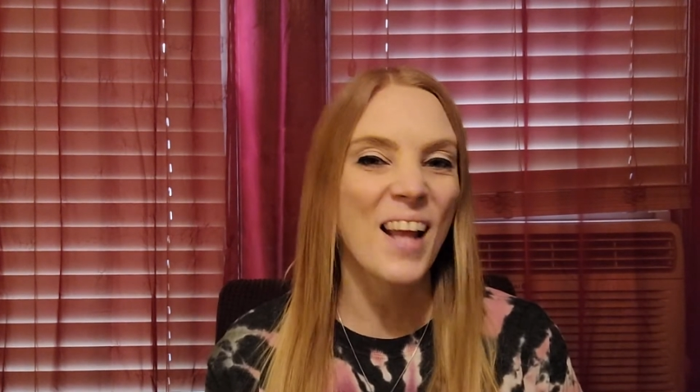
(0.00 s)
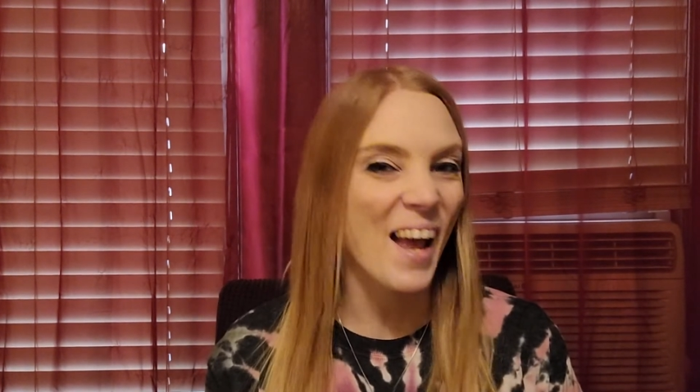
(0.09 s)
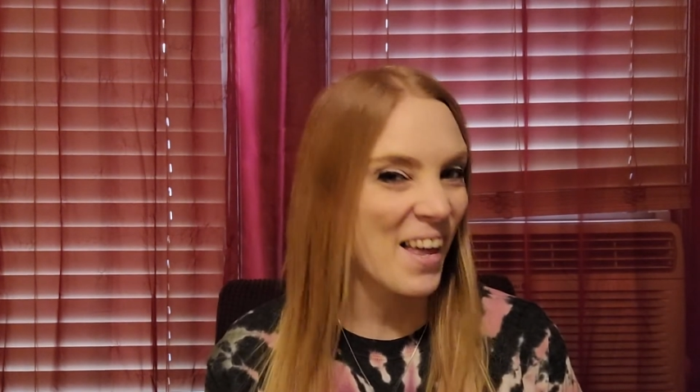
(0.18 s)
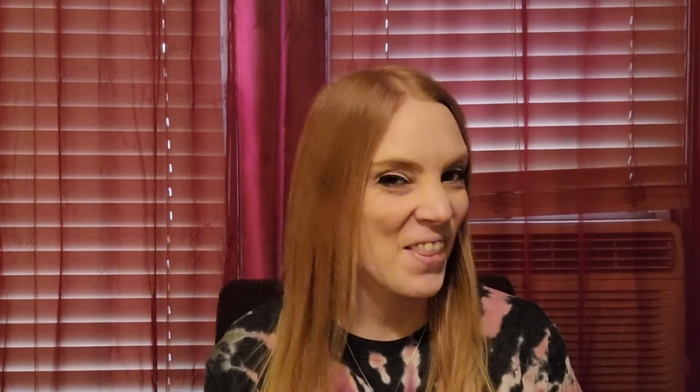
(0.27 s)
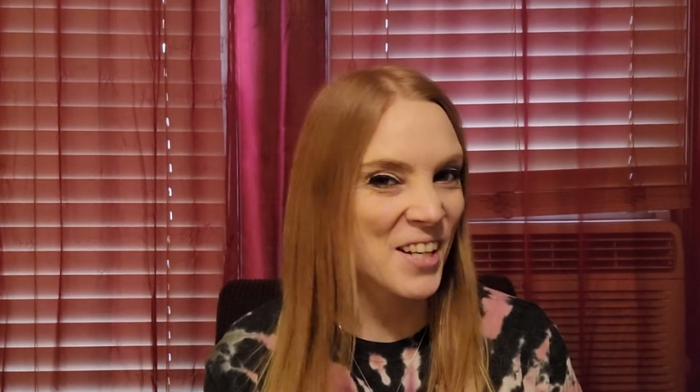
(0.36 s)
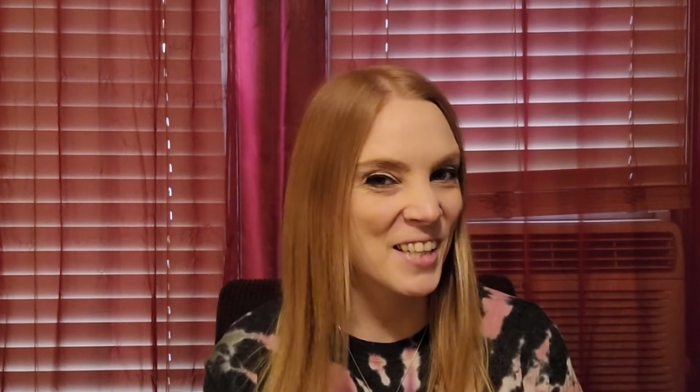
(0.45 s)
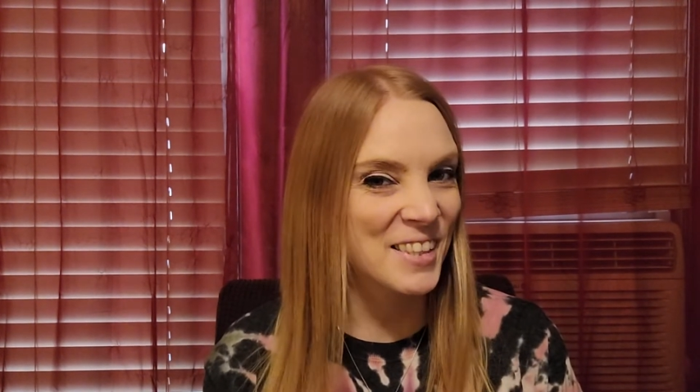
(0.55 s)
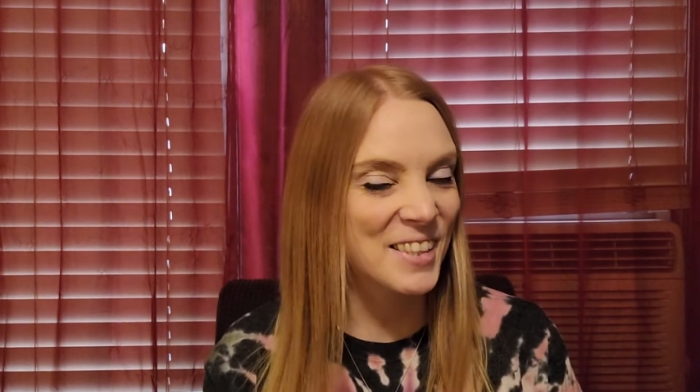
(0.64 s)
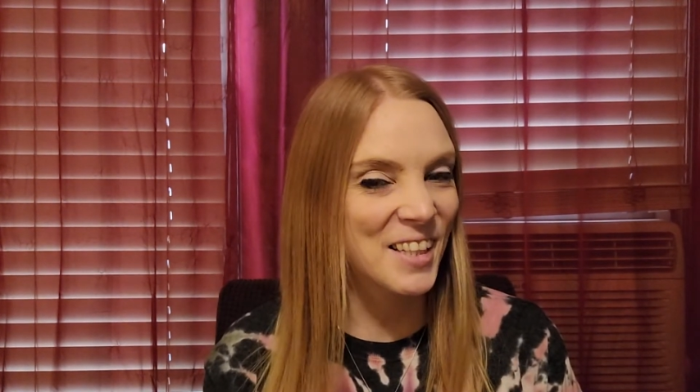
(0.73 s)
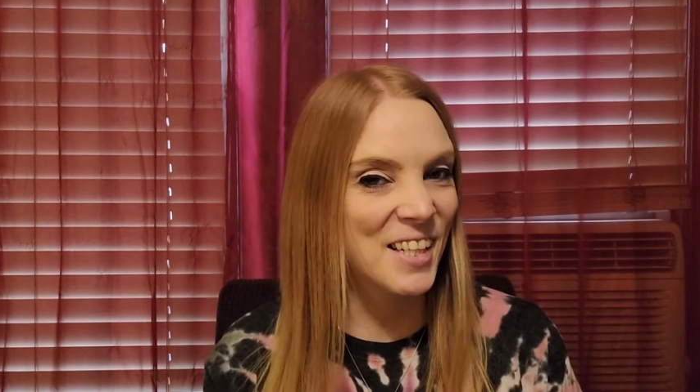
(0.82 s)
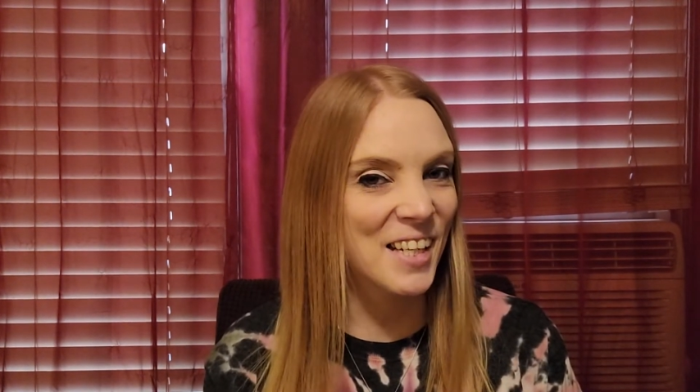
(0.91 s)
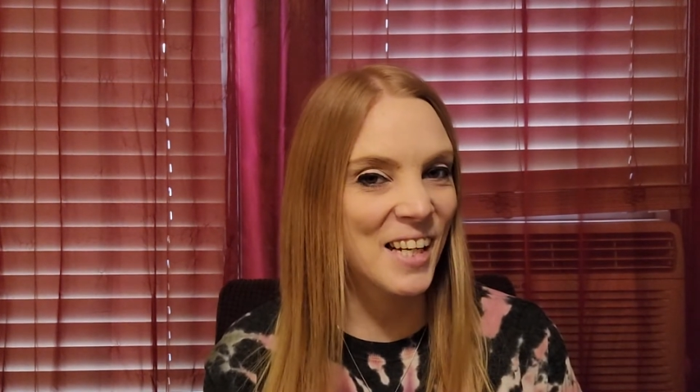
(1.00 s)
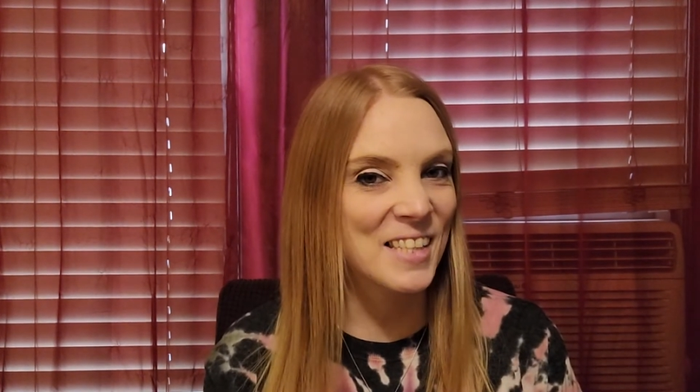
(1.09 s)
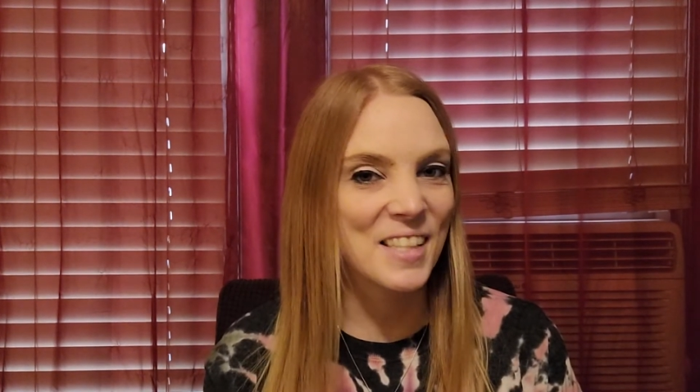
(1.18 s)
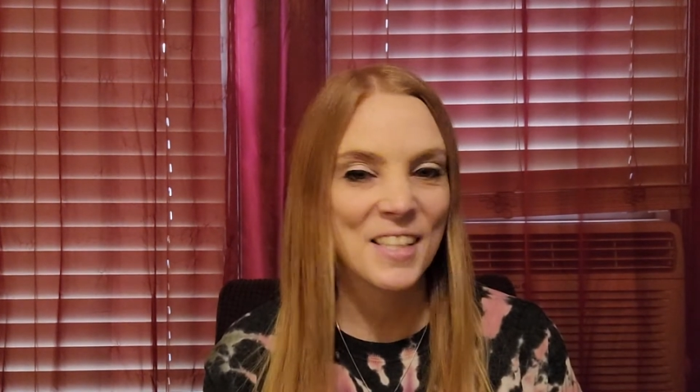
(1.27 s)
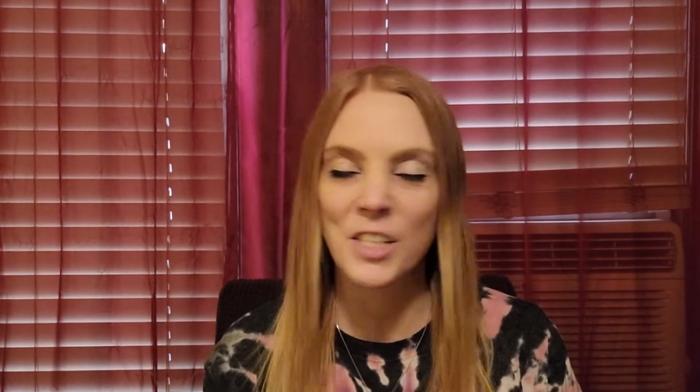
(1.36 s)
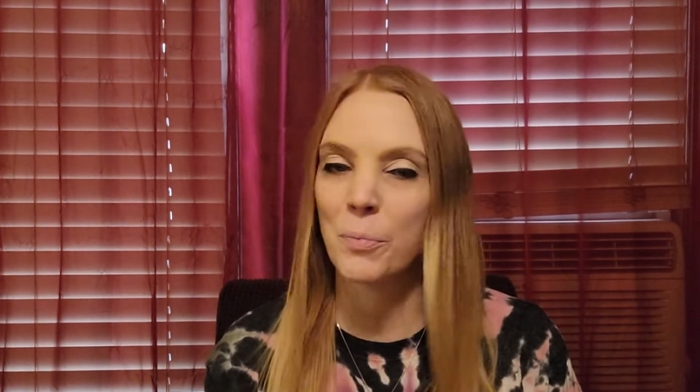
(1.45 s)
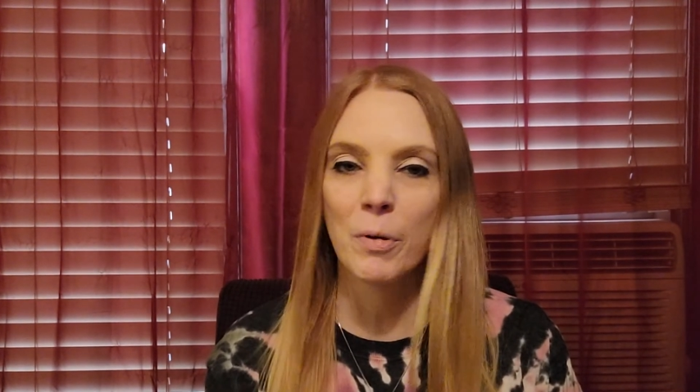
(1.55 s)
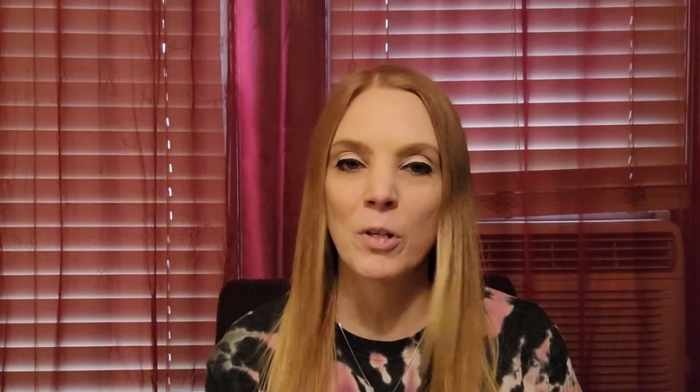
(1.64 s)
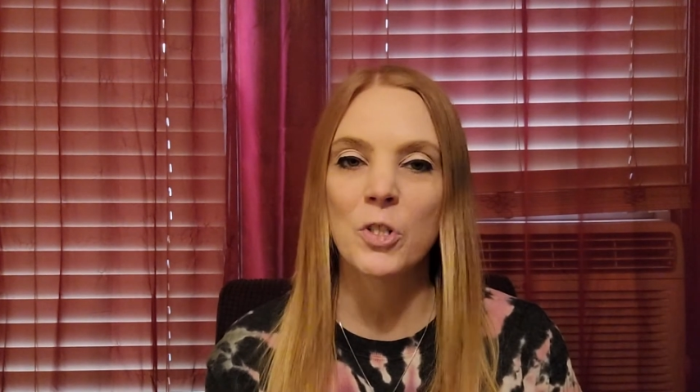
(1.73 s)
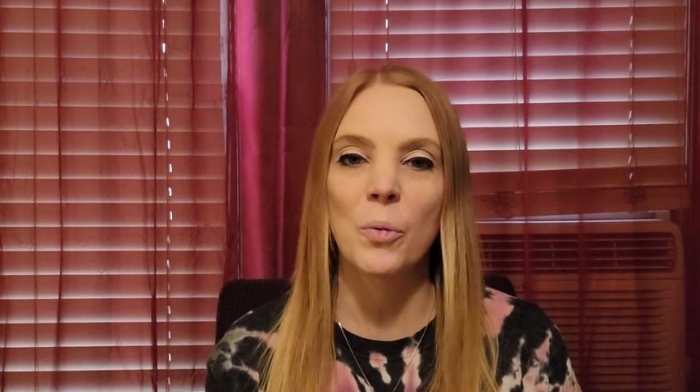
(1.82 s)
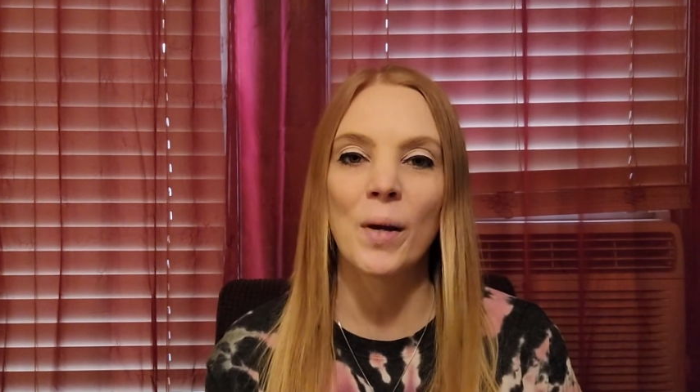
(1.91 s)
And then on Sundays is
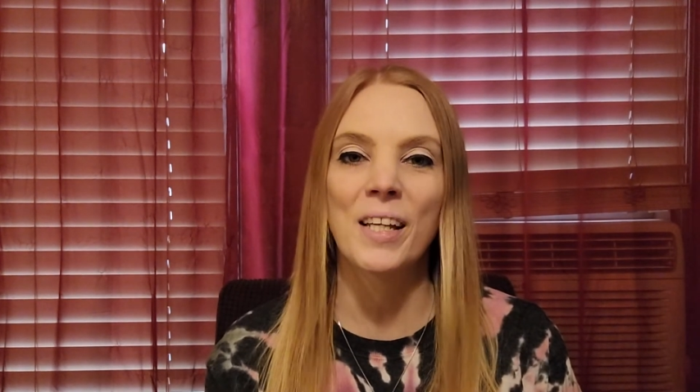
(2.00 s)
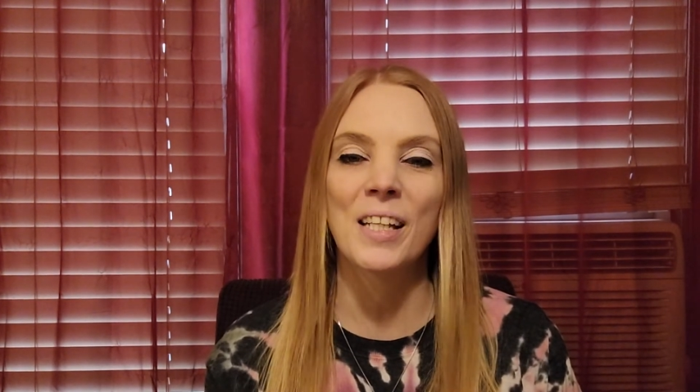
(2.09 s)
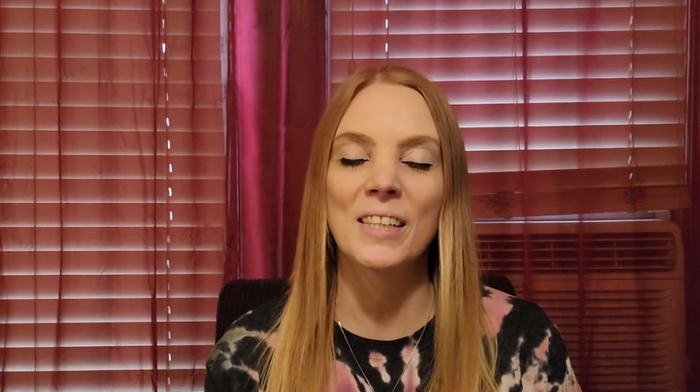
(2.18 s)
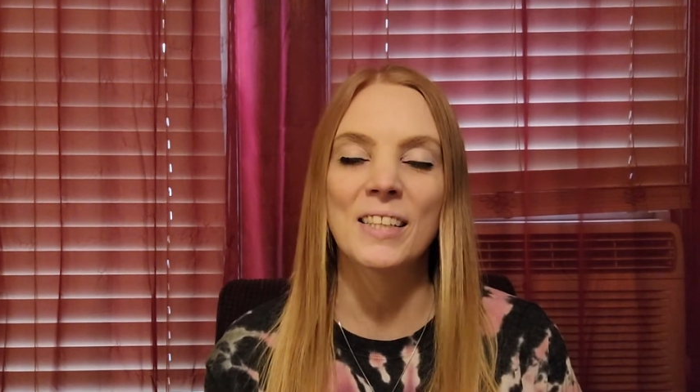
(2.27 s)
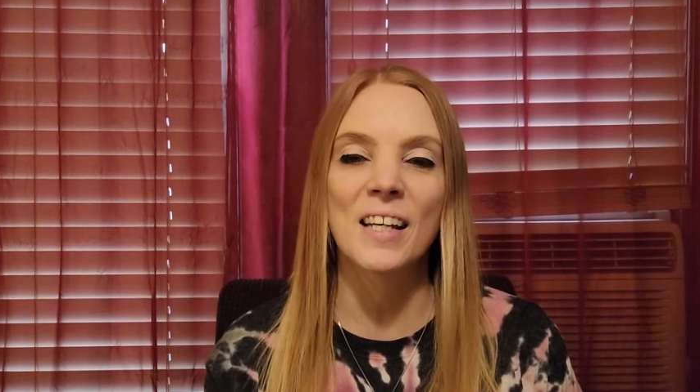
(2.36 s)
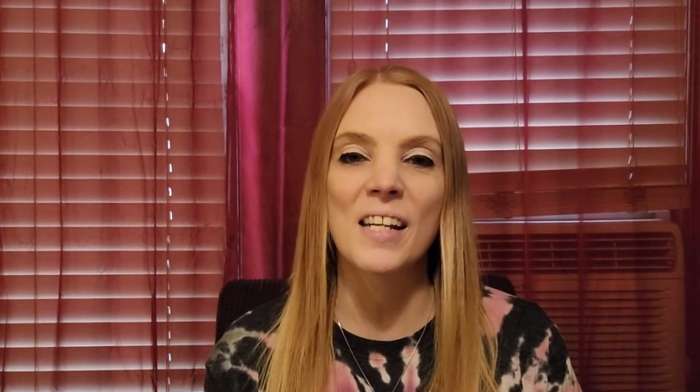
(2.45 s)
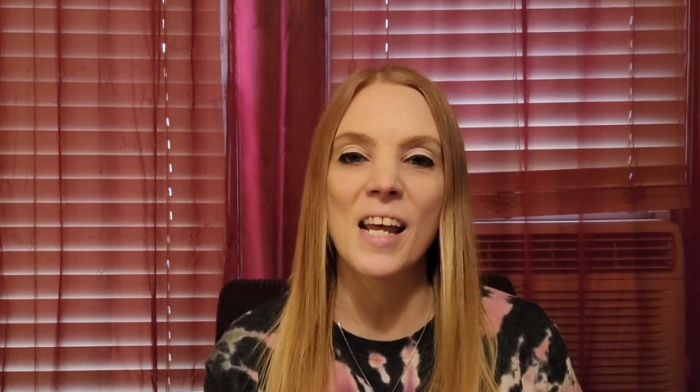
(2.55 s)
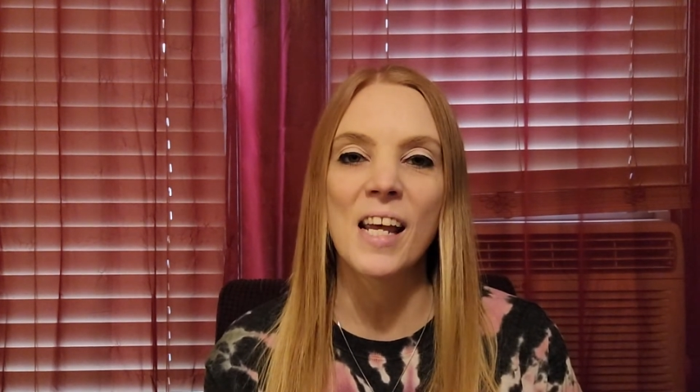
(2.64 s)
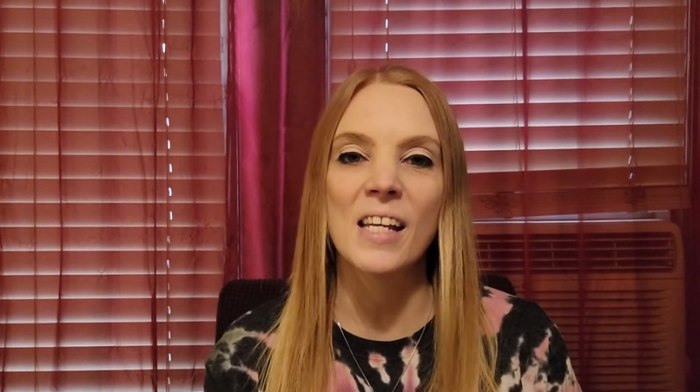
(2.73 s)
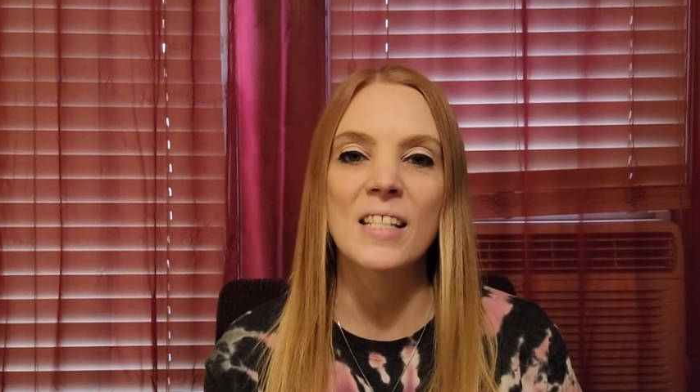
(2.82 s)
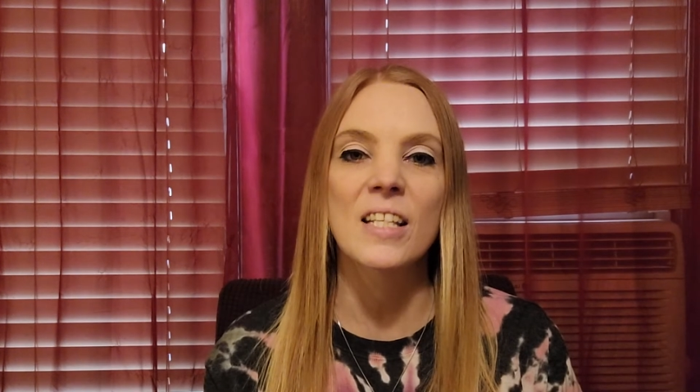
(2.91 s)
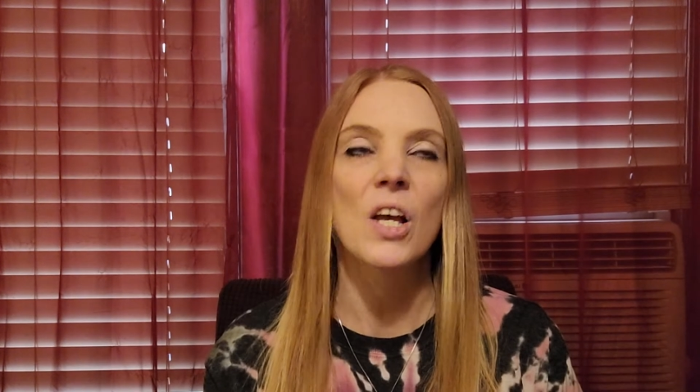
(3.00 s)
Spiritual Awakening Sundays,